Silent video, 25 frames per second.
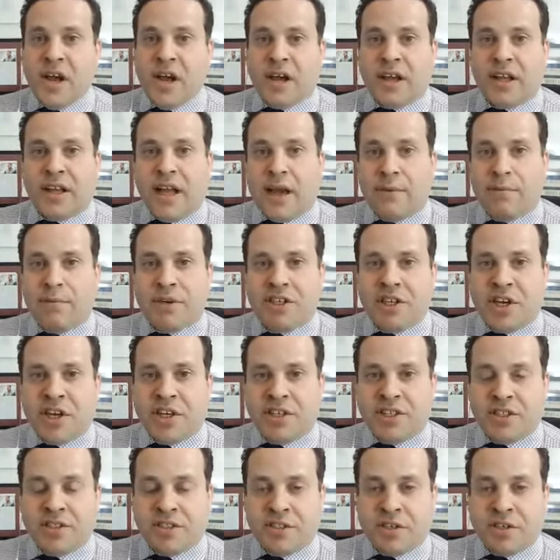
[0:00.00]
Climate
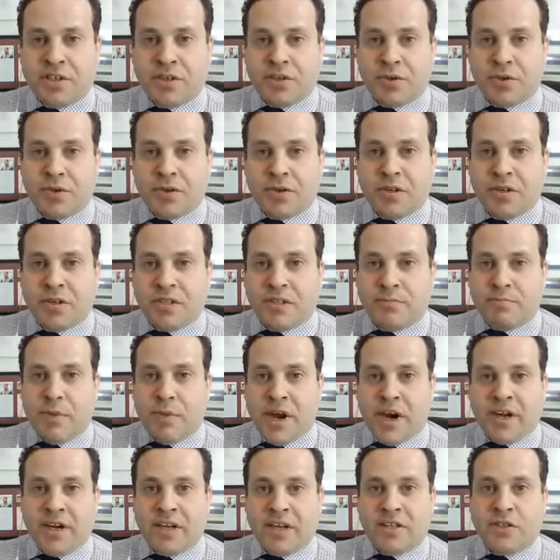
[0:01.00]
Change Institute. This
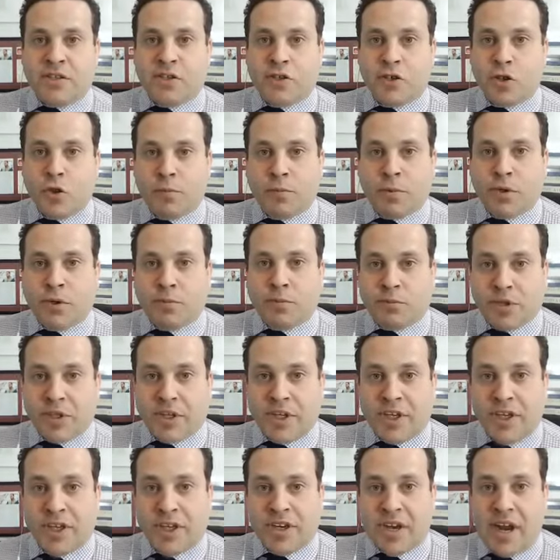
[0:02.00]
man is super
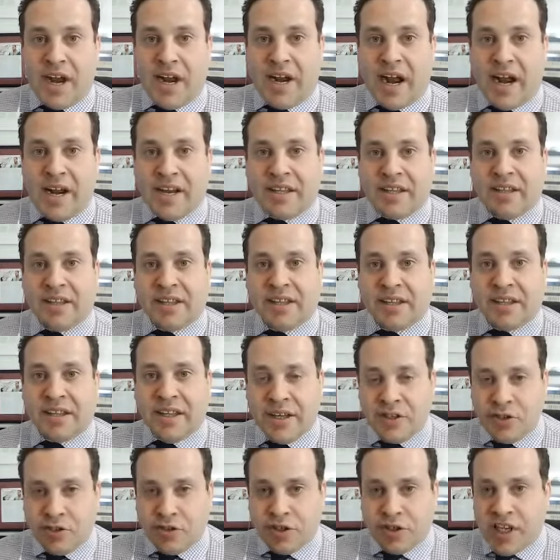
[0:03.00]
brilliant. I
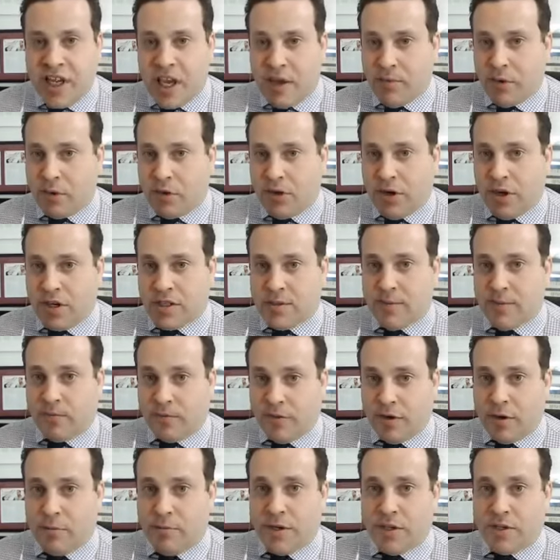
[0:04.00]
literally came across him
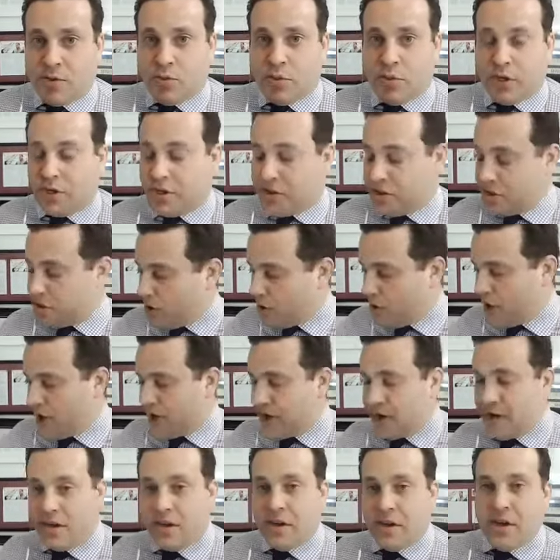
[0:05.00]
from his work. So
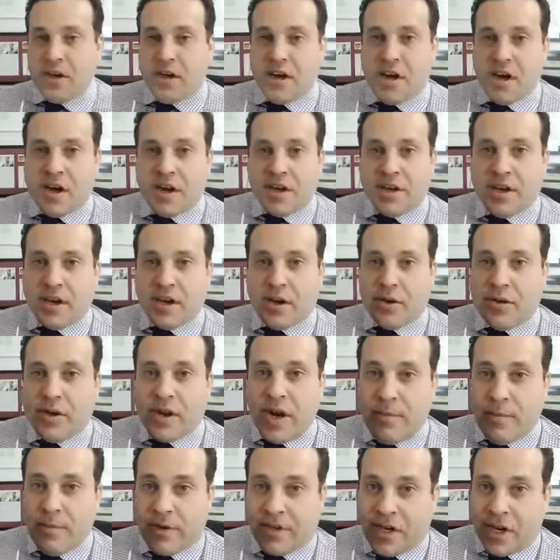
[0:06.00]
I'm
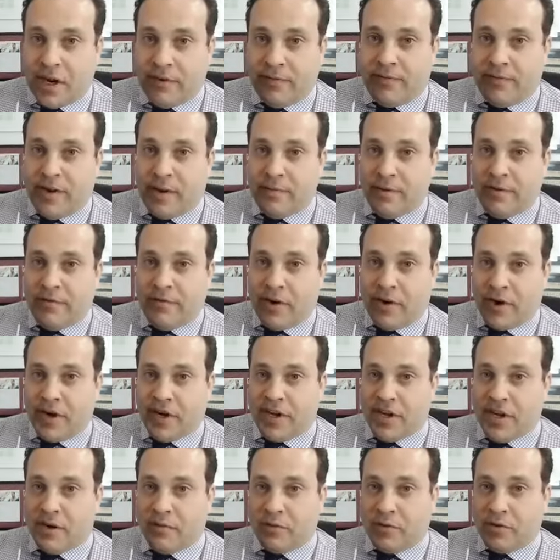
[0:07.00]
a very
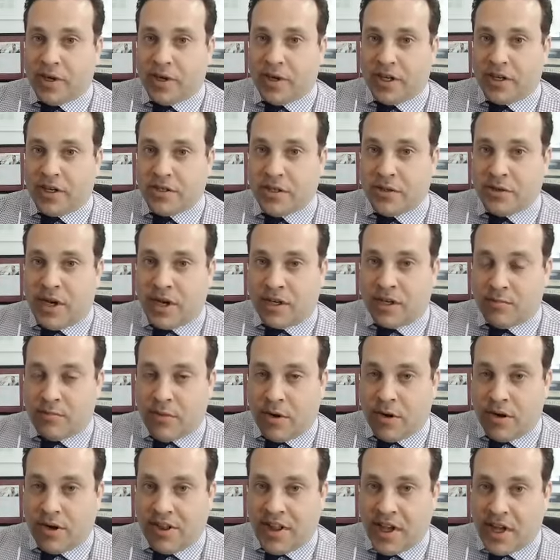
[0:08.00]
tough critic. So Dr.
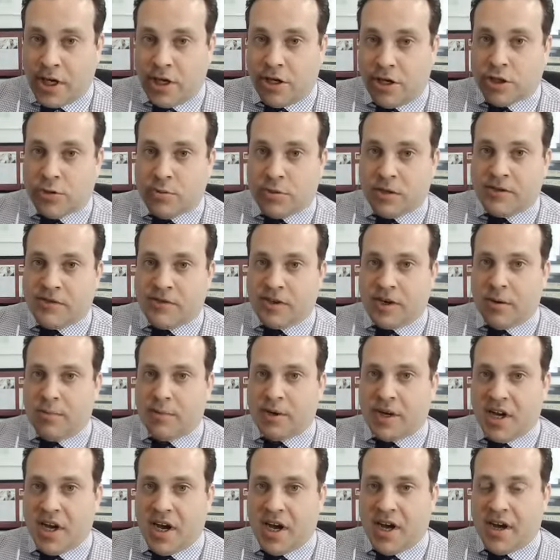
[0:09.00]
Martin, thank you so much for
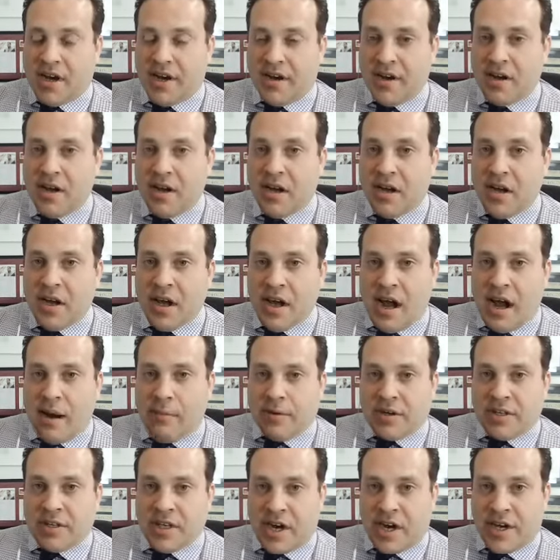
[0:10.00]
coming on. I'm
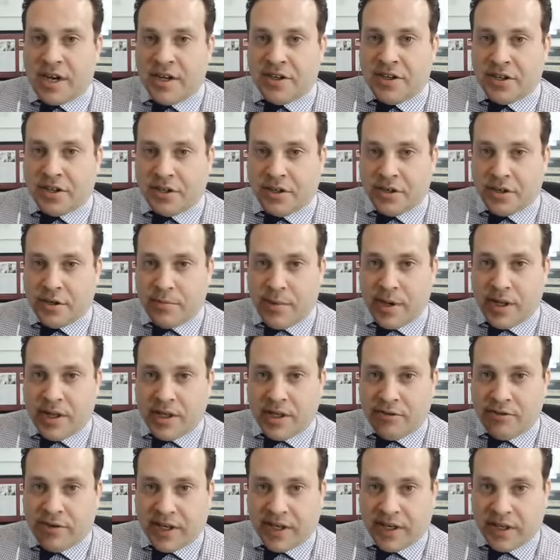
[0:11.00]
excited to learn about
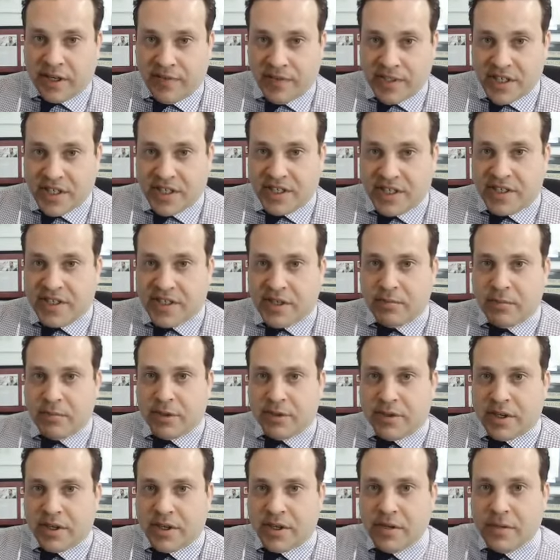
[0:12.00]
theoretical physics and deep
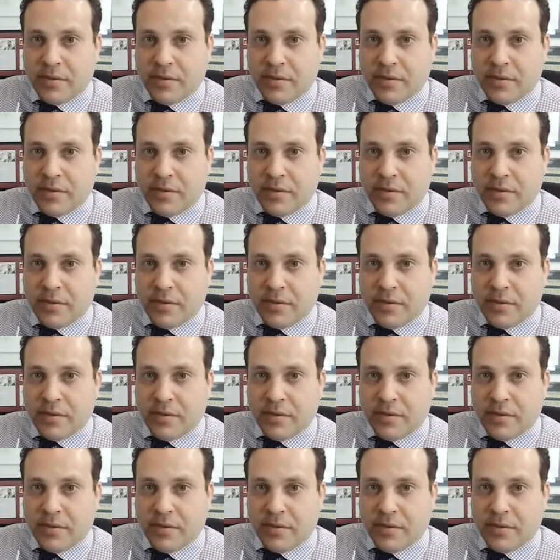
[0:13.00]
learning.